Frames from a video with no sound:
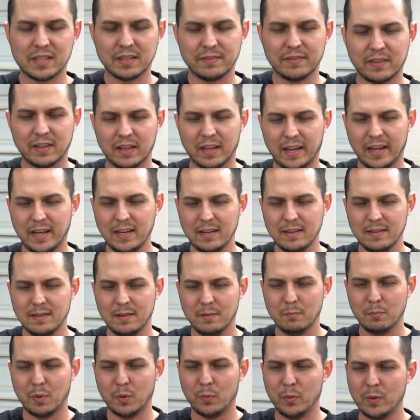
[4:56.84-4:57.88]
of the light
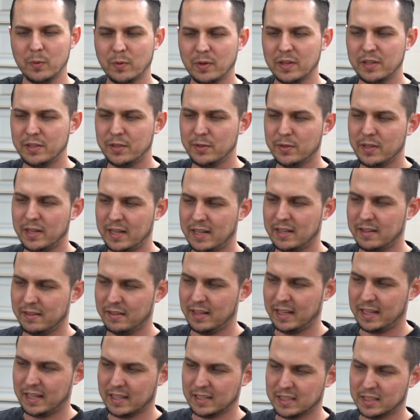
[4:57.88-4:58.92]
but we want to do it in
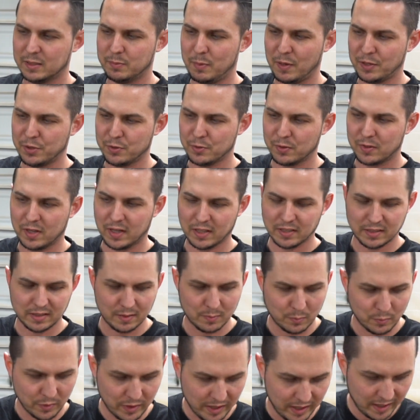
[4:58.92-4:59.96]
like a special
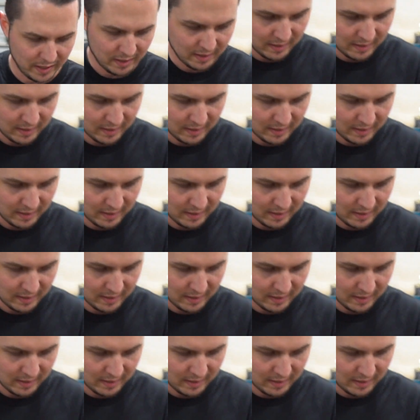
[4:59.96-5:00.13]
custom way.